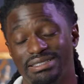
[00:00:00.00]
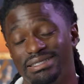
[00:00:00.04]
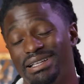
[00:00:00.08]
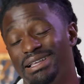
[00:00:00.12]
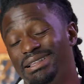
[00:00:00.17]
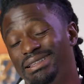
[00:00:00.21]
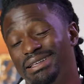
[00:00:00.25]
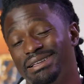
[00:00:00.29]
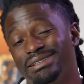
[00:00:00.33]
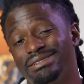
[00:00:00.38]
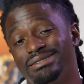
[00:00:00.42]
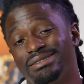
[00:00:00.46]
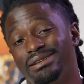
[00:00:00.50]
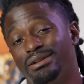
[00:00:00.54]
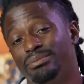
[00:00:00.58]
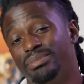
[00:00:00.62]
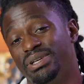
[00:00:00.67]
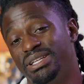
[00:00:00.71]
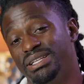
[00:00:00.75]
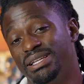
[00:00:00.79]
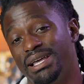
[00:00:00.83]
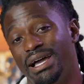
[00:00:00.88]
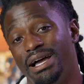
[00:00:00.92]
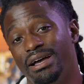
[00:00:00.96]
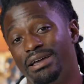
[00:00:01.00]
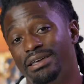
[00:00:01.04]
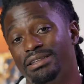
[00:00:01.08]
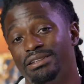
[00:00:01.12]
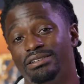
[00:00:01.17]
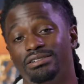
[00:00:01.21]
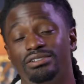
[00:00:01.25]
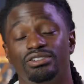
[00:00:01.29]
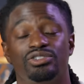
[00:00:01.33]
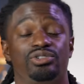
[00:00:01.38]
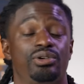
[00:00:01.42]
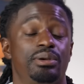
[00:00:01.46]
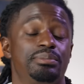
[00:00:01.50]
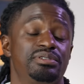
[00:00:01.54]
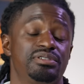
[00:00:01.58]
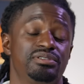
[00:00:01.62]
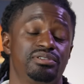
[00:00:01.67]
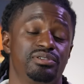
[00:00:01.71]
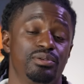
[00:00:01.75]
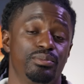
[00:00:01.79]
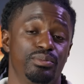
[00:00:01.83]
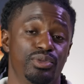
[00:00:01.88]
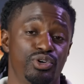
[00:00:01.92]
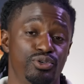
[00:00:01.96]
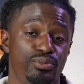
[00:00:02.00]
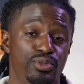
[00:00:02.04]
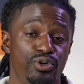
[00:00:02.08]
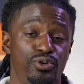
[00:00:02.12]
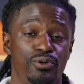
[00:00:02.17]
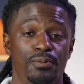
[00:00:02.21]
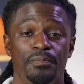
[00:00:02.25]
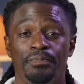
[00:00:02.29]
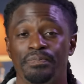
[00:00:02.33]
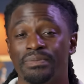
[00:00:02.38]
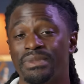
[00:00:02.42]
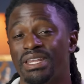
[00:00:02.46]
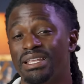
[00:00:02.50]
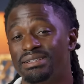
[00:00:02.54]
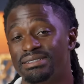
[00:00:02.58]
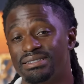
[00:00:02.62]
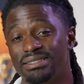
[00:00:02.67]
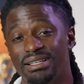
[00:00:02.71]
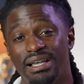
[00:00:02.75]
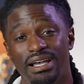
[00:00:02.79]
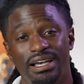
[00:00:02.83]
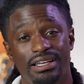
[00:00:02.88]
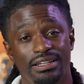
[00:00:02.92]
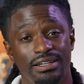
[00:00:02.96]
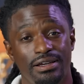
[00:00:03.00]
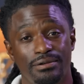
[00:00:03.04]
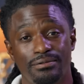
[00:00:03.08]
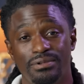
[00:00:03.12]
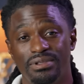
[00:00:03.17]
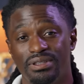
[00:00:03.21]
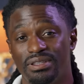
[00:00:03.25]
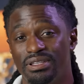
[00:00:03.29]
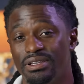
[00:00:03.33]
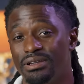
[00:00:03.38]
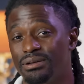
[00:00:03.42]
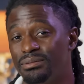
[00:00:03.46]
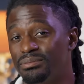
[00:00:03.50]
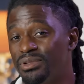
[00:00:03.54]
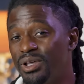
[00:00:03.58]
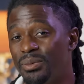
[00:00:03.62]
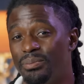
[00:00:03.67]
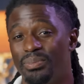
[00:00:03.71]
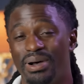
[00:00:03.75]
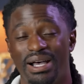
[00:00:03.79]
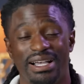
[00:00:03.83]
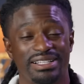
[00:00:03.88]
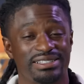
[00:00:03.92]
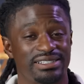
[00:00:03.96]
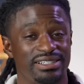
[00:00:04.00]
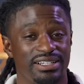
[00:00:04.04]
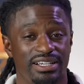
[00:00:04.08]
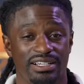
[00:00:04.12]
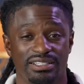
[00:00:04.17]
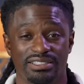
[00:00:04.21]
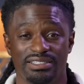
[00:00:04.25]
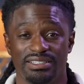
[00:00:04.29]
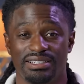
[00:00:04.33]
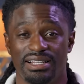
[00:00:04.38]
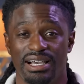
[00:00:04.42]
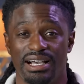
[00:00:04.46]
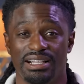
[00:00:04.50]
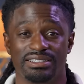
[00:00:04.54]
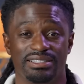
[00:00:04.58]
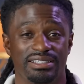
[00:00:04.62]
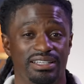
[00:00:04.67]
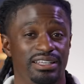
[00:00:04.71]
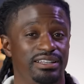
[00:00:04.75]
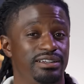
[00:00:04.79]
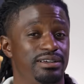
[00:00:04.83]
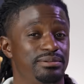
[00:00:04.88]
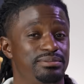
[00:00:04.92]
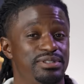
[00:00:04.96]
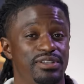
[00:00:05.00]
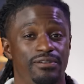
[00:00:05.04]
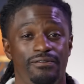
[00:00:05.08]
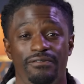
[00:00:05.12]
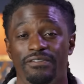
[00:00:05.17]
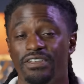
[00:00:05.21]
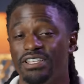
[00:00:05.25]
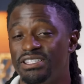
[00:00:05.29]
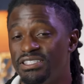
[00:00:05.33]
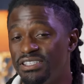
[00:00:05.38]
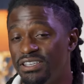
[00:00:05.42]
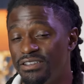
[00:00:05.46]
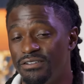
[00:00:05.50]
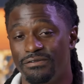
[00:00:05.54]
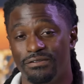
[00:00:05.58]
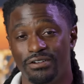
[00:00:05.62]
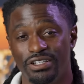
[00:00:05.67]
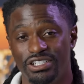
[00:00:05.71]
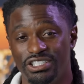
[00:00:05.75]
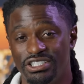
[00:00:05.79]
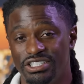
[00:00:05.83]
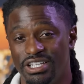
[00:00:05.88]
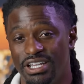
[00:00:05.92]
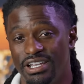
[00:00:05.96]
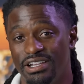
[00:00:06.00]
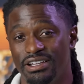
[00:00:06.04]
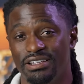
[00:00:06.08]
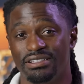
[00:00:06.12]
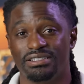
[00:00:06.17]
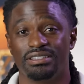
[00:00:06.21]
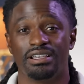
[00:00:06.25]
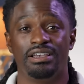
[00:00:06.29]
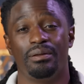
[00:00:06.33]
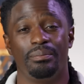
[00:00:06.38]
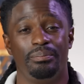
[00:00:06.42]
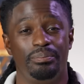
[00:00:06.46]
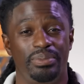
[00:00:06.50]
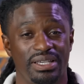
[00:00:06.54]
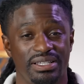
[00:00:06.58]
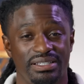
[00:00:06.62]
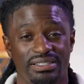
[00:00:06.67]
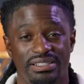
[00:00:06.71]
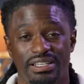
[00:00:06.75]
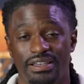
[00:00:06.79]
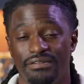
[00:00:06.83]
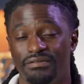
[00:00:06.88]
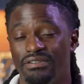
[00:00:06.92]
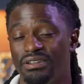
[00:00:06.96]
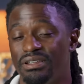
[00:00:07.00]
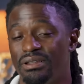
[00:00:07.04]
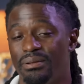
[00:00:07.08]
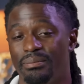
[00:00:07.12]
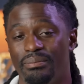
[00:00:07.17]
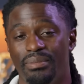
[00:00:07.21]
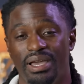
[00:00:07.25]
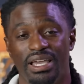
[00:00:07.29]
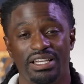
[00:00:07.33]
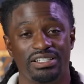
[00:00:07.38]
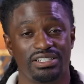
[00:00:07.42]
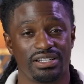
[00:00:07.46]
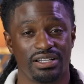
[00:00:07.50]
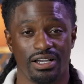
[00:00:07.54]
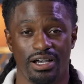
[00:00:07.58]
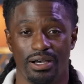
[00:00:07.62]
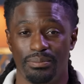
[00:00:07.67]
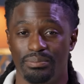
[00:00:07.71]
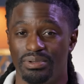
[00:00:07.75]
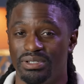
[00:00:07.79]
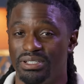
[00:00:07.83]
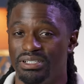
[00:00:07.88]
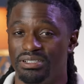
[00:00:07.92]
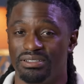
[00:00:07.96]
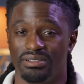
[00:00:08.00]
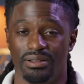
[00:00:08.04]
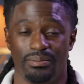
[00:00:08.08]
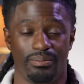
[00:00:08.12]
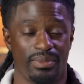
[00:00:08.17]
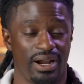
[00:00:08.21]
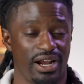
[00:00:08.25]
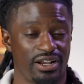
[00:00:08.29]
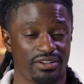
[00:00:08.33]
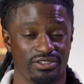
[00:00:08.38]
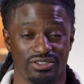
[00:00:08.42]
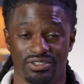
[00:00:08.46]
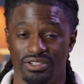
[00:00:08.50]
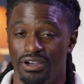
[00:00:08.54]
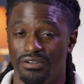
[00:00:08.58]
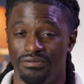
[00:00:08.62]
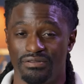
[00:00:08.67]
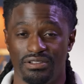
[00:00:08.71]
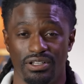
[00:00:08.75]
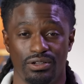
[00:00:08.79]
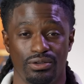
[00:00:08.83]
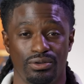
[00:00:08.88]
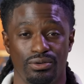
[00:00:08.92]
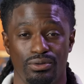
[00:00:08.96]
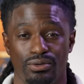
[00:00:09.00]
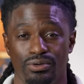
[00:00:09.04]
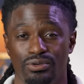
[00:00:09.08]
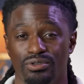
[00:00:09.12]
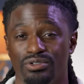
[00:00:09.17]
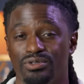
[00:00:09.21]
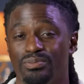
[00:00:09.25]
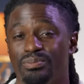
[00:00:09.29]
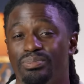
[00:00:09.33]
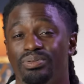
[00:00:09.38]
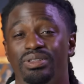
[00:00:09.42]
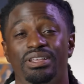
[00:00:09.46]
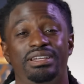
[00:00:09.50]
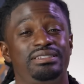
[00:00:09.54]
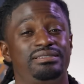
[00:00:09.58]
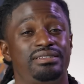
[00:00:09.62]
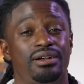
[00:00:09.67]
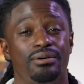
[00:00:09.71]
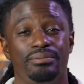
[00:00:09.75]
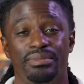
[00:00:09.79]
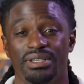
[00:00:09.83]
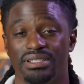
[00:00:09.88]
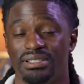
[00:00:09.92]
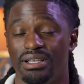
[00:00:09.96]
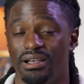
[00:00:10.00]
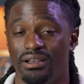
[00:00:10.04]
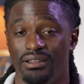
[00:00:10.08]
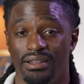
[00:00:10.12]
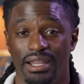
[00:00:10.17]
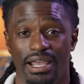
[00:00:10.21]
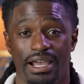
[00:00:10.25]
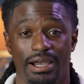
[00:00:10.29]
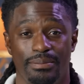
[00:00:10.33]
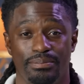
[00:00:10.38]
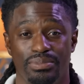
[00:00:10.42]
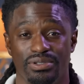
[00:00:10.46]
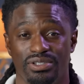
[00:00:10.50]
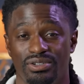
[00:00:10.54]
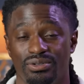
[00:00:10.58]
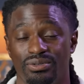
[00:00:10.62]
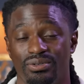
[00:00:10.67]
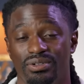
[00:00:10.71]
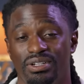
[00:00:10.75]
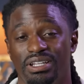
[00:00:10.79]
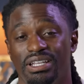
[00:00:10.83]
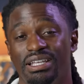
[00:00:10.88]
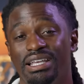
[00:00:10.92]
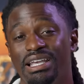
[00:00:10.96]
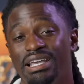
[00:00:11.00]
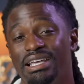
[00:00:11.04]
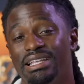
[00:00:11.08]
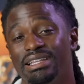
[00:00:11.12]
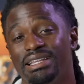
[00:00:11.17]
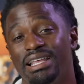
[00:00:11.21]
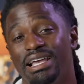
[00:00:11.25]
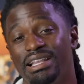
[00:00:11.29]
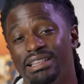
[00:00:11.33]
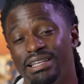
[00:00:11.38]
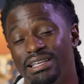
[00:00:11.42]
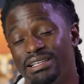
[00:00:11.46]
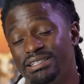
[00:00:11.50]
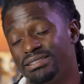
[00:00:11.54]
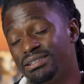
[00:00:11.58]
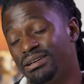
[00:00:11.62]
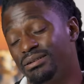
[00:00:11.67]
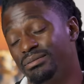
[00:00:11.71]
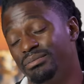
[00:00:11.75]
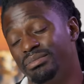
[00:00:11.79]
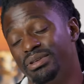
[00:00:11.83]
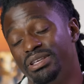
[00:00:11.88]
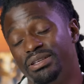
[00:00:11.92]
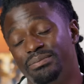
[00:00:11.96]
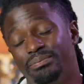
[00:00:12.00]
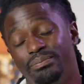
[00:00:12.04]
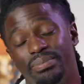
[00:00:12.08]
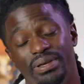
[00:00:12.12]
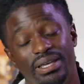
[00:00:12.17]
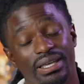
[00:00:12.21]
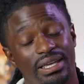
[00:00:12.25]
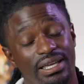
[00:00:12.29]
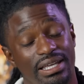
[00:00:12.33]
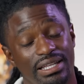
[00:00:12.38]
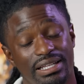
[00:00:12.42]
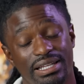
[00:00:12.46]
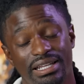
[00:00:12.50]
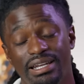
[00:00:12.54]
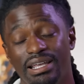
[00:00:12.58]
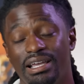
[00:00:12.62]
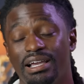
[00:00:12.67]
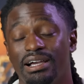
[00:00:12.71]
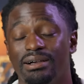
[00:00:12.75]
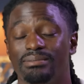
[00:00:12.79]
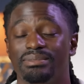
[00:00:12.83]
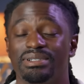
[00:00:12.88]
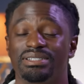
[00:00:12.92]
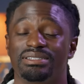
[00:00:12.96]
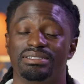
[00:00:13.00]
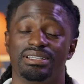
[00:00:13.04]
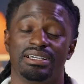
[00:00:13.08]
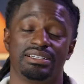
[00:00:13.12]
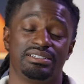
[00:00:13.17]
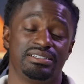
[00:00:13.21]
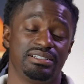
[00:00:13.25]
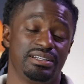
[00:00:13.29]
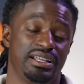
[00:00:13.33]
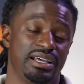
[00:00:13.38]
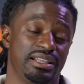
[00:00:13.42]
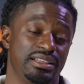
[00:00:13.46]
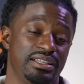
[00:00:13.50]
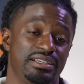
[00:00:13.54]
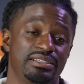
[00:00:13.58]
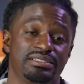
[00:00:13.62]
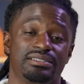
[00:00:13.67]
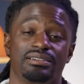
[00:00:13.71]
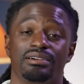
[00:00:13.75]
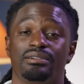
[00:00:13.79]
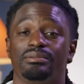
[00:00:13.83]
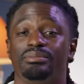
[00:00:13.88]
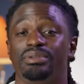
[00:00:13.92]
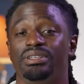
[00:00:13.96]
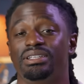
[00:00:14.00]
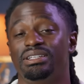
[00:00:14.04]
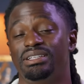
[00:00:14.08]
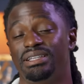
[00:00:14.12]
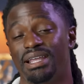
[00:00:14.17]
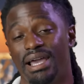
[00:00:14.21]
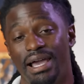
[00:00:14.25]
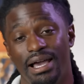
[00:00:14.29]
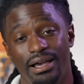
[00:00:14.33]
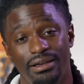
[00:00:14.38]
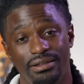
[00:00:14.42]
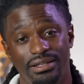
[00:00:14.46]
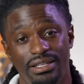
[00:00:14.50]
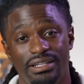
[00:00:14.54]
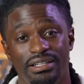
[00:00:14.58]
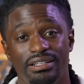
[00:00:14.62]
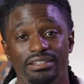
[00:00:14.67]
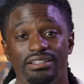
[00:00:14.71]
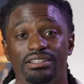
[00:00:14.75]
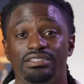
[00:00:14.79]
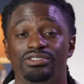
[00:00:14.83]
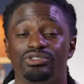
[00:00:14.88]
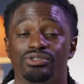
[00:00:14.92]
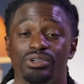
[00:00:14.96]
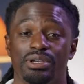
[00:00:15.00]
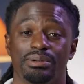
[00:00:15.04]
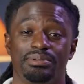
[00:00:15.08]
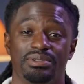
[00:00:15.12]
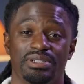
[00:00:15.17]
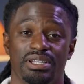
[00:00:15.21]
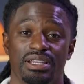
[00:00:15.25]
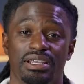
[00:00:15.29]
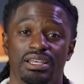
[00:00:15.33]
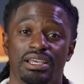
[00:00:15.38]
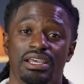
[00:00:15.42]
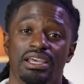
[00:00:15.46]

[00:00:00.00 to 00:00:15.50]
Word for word: That link is going to be down in the description to Moomoo. Sign up with them, deposit $100, get up to 15 free shares. The big seven, the major companies, the Microsoft, the Googles. Please don't miss out on that opportunity. That link is gonna be pinned in the comment section. That link is gonna be down in the description.